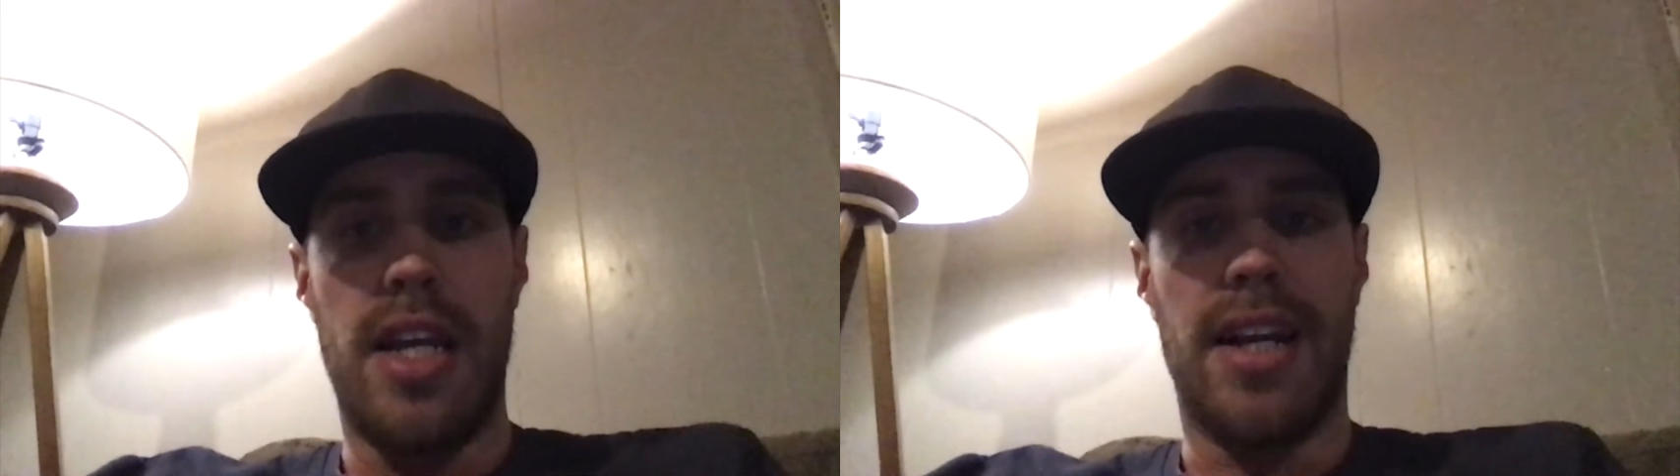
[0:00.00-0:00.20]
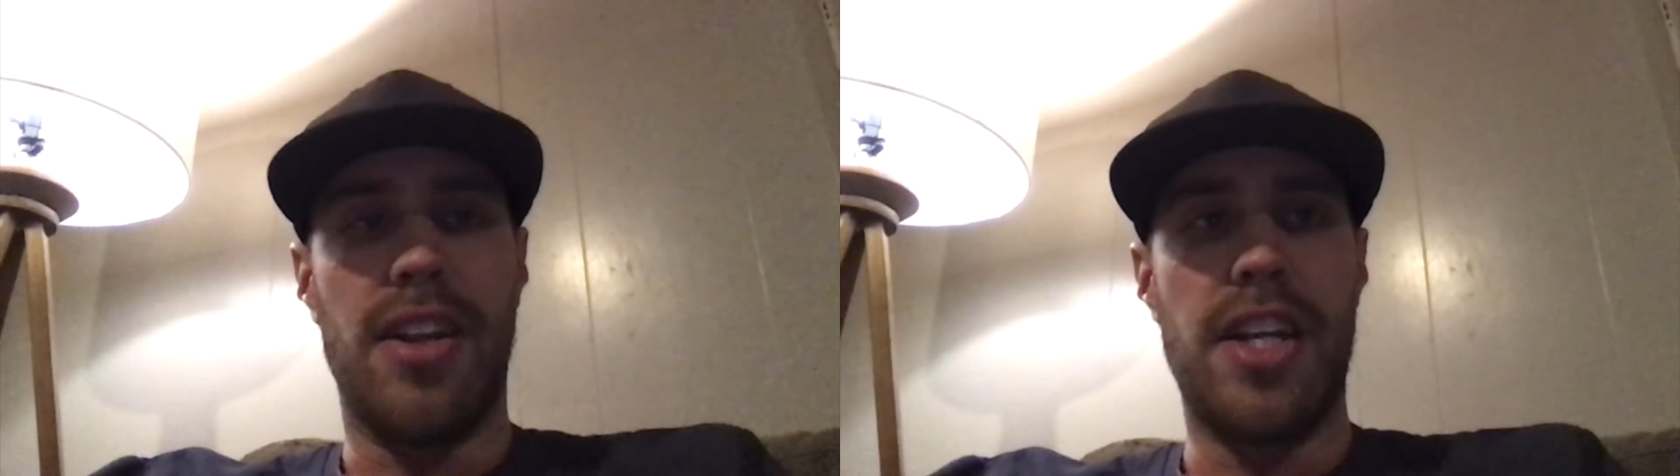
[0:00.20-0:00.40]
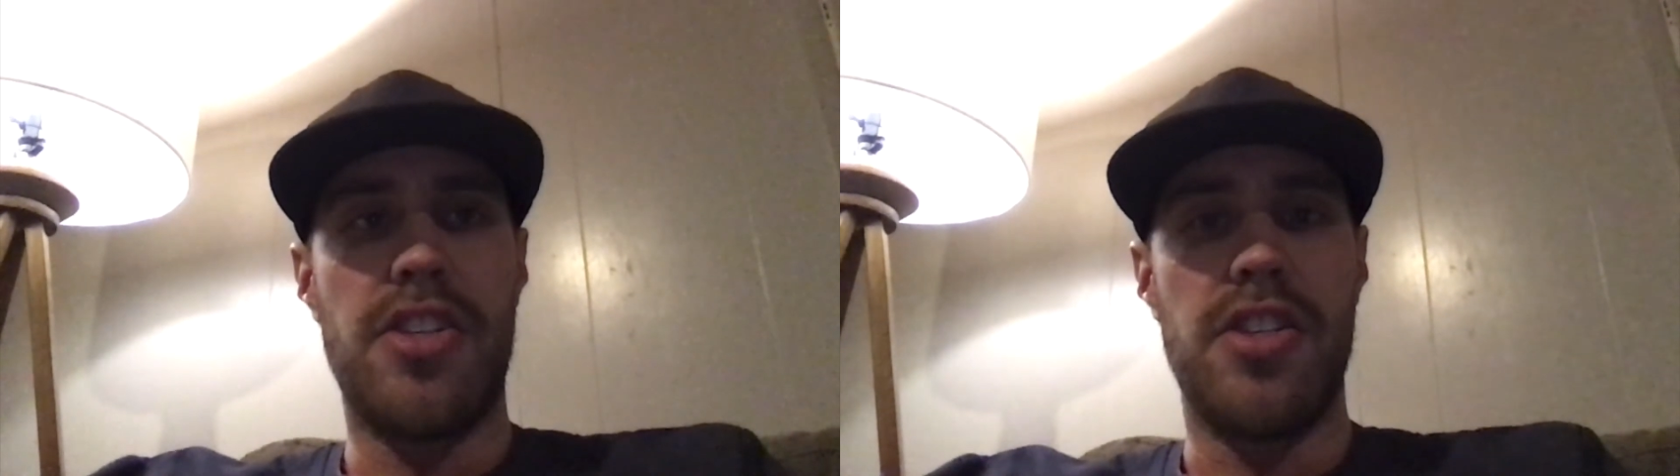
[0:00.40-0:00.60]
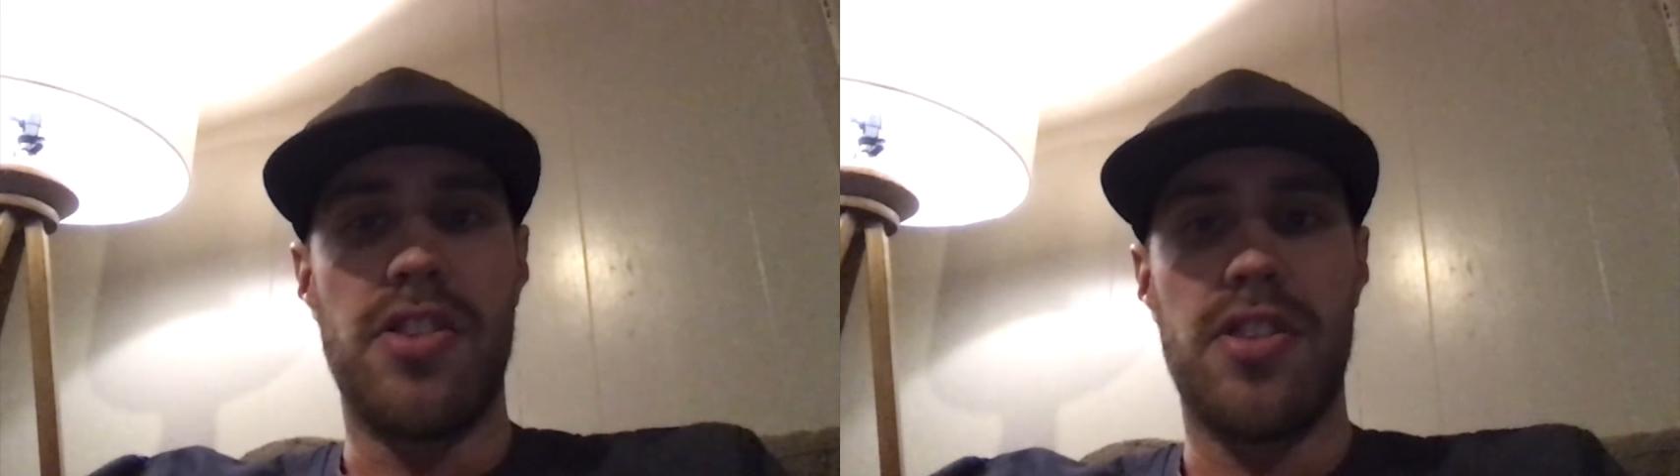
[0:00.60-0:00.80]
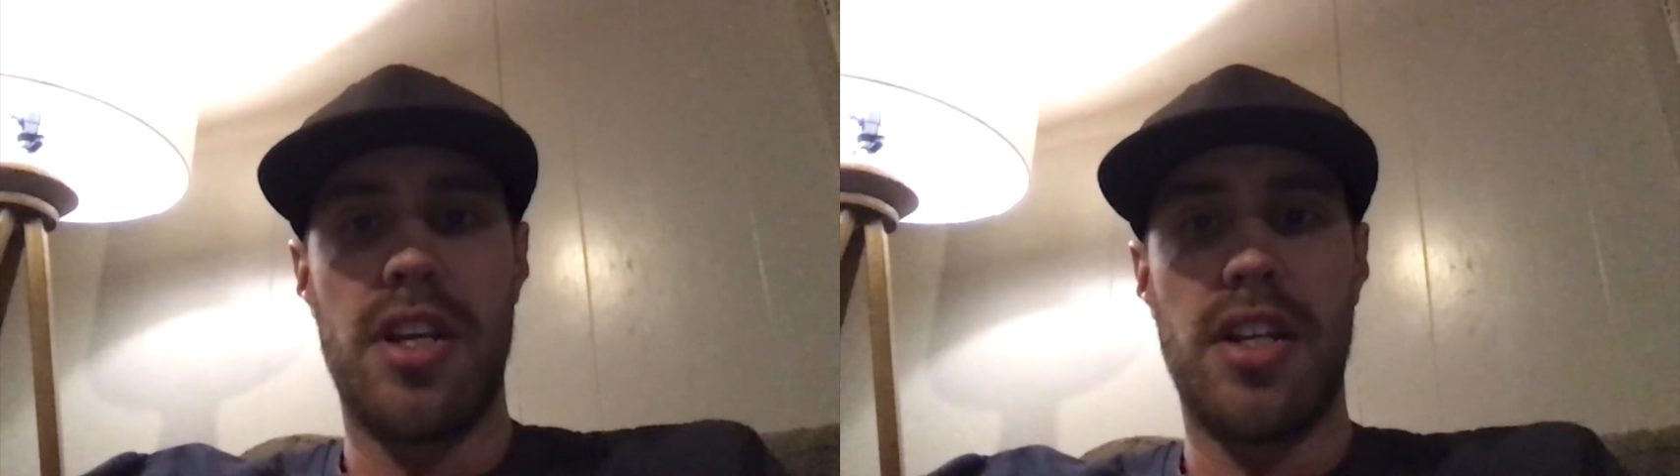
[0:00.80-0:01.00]
Galatians
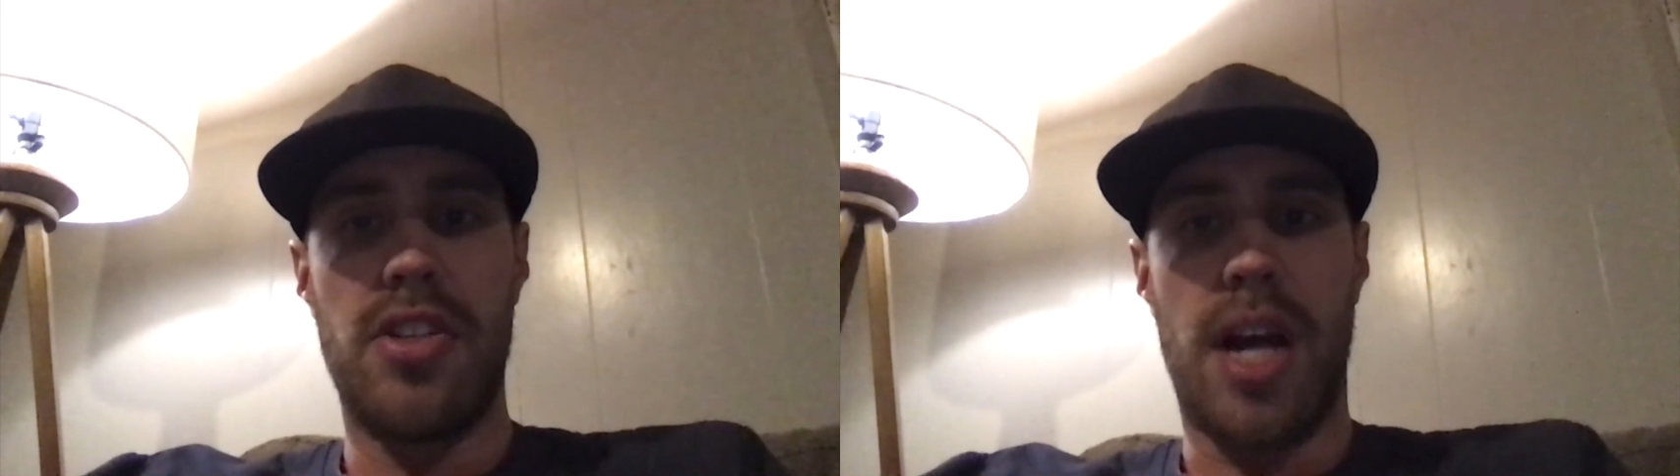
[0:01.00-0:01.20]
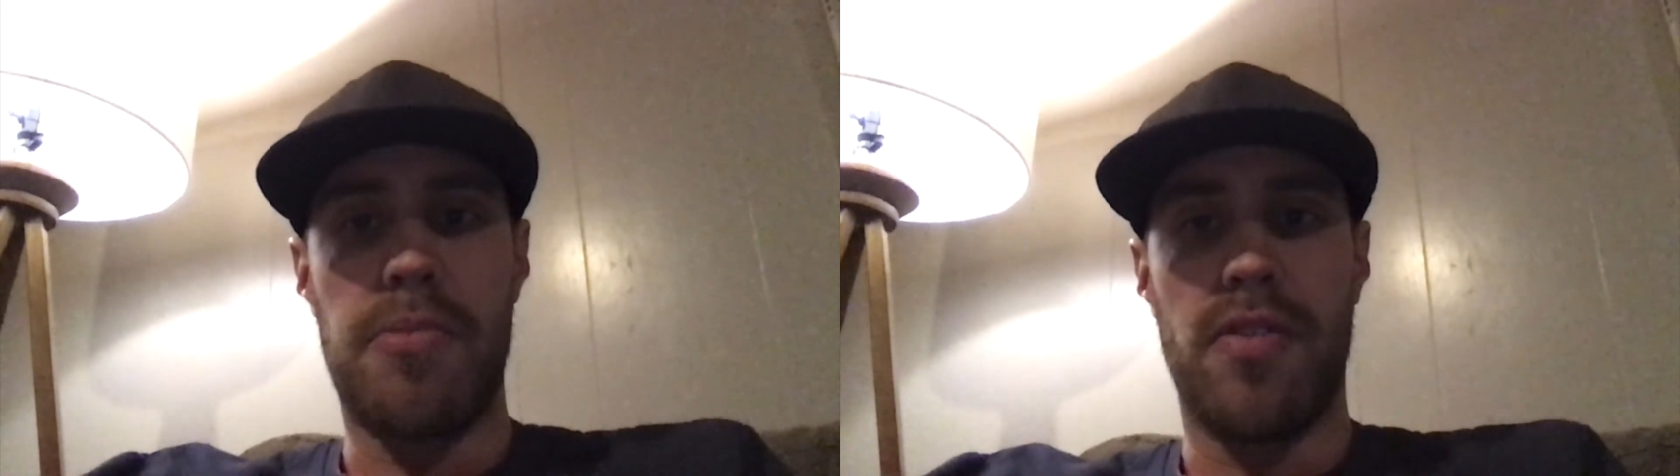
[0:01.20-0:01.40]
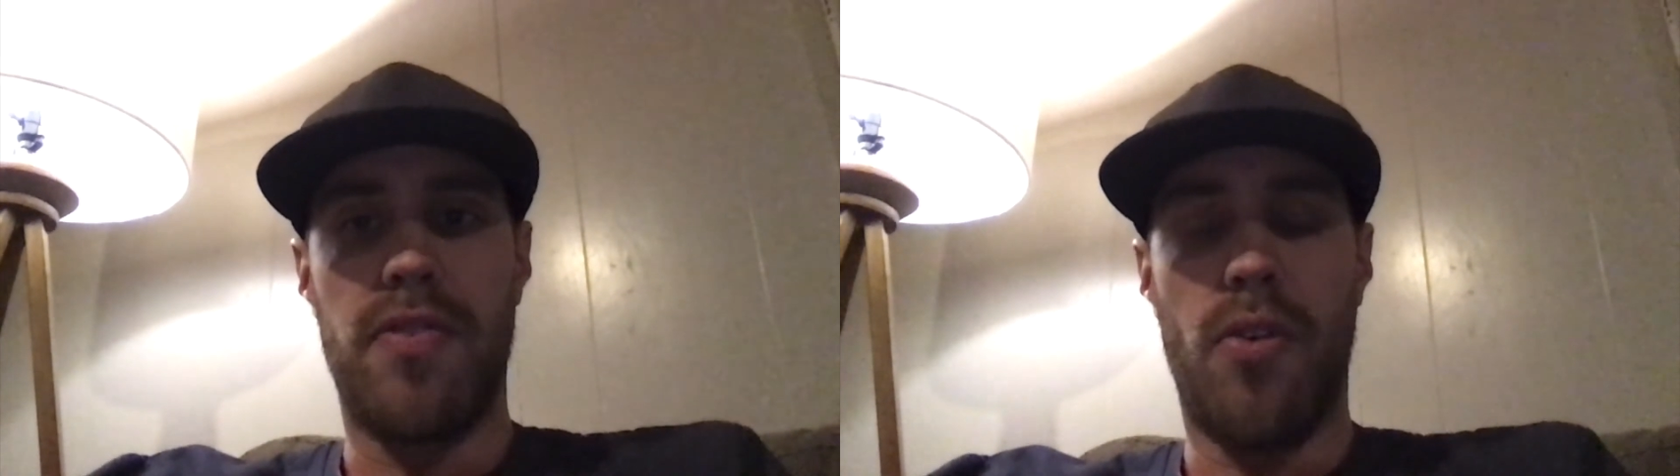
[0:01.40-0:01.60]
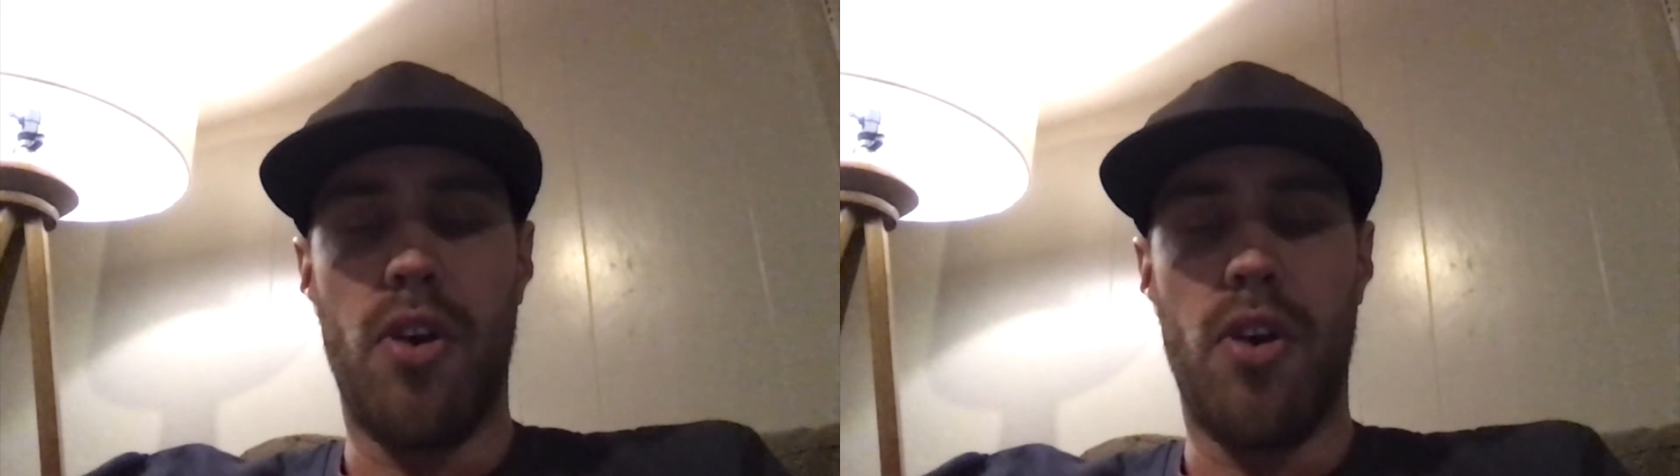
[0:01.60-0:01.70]
chapter 4,